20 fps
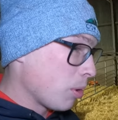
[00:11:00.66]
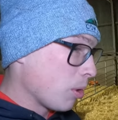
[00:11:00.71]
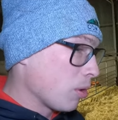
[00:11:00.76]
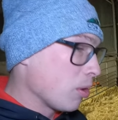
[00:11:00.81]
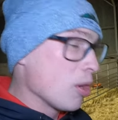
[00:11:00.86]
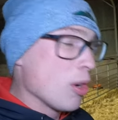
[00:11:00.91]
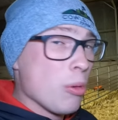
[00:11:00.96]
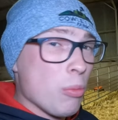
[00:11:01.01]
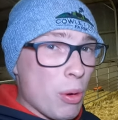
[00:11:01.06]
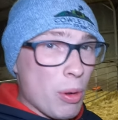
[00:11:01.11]

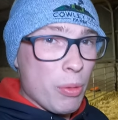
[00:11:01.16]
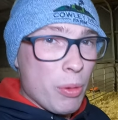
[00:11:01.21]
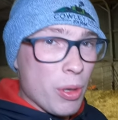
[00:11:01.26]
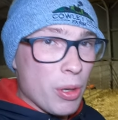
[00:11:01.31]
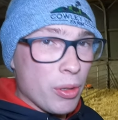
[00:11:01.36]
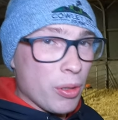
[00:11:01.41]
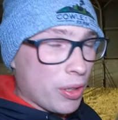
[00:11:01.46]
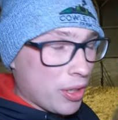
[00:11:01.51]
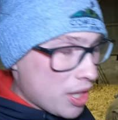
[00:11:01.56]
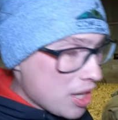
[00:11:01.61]
But we
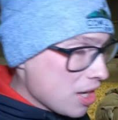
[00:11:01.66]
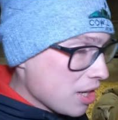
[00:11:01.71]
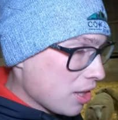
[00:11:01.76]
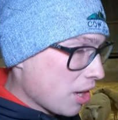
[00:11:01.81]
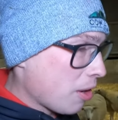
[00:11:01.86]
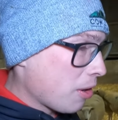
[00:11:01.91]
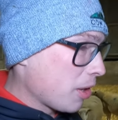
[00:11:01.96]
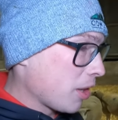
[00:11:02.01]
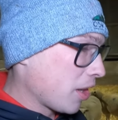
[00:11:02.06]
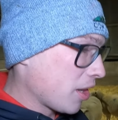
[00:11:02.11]
will
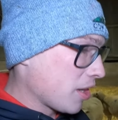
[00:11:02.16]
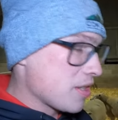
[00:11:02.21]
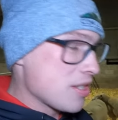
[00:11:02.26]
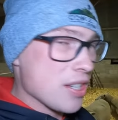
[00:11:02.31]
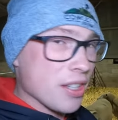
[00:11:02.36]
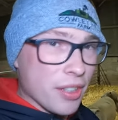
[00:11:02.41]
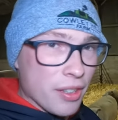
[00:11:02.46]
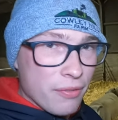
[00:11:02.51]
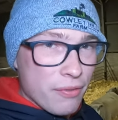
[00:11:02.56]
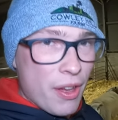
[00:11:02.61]
keep going
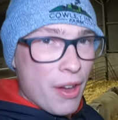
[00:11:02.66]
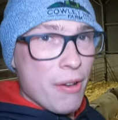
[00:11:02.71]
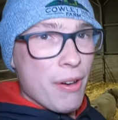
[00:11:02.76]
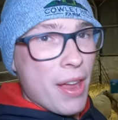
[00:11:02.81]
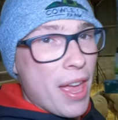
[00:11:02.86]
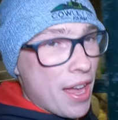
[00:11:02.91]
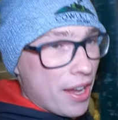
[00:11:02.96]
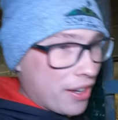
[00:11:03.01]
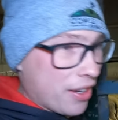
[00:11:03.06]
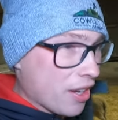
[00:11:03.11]
until the
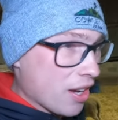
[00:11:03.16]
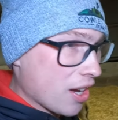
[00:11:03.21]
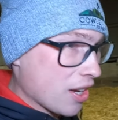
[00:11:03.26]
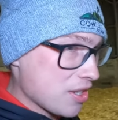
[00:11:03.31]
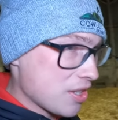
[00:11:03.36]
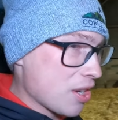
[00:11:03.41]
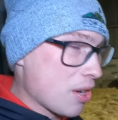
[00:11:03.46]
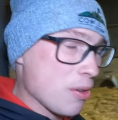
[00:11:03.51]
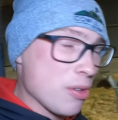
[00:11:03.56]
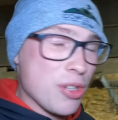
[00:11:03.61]
very end,
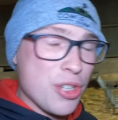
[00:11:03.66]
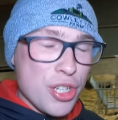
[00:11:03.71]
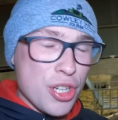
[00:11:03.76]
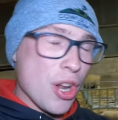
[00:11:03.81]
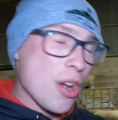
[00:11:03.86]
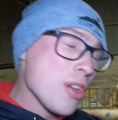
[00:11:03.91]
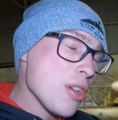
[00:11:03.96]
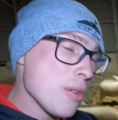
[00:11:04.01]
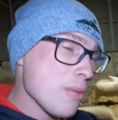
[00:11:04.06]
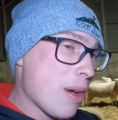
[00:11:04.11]
guys. I'll
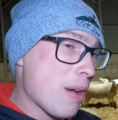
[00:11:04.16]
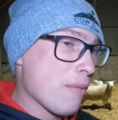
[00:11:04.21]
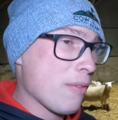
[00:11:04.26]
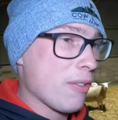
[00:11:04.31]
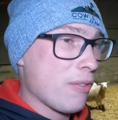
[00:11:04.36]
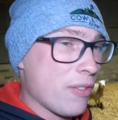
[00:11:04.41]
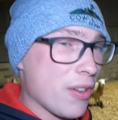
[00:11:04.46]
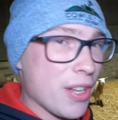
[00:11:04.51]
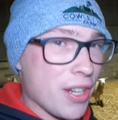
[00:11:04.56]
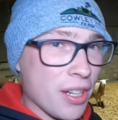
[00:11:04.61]
show you
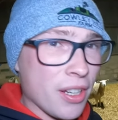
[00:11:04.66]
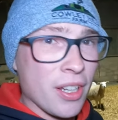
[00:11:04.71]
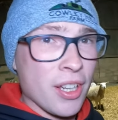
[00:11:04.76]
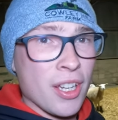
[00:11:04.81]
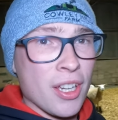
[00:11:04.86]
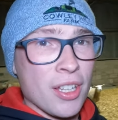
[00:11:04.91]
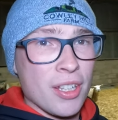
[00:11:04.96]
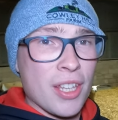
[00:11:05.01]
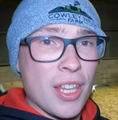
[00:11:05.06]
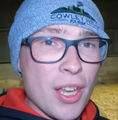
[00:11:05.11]
everything,
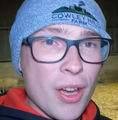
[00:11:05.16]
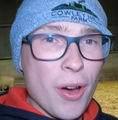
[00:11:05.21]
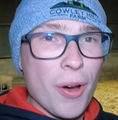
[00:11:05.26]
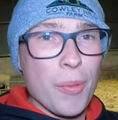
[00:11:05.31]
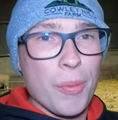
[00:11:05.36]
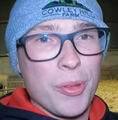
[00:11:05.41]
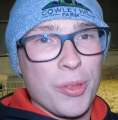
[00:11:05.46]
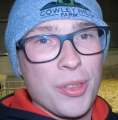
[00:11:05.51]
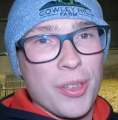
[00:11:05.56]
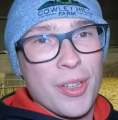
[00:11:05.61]
the
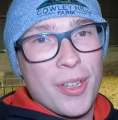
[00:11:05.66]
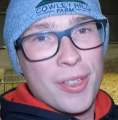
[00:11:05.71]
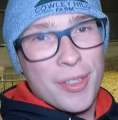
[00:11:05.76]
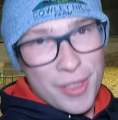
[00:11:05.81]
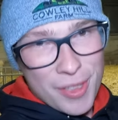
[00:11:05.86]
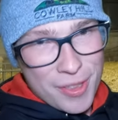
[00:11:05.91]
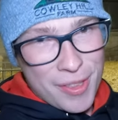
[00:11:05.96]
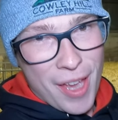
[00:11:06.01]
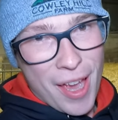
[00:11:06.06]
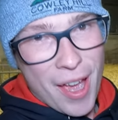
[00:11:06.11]
ups,
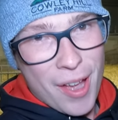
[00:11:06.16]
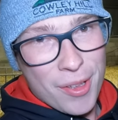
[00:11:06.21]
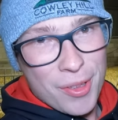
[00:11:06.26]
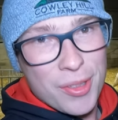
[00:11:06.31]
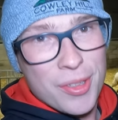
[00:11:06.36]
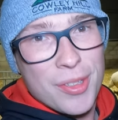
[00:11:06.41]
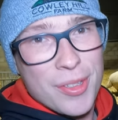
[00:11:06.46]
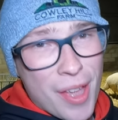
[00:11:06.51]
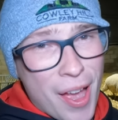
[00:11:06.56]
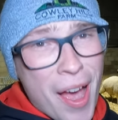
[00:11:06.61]
the
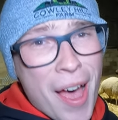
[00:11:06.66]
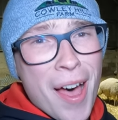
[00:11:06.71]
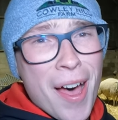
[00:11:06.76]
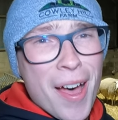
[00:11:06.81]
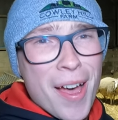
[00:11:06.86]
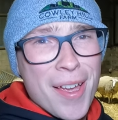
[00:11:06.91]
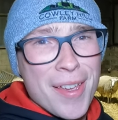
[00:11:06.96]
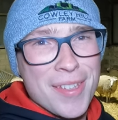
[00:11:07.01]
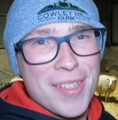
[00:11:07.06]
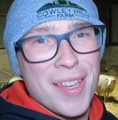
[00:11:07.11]
downs, the
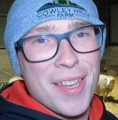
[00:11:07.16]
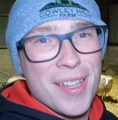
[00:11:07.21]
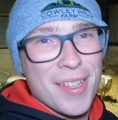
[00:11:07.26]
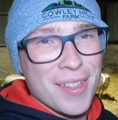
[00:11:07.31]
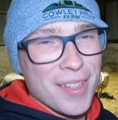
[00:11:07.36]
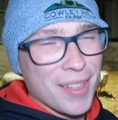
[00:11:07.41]
highs,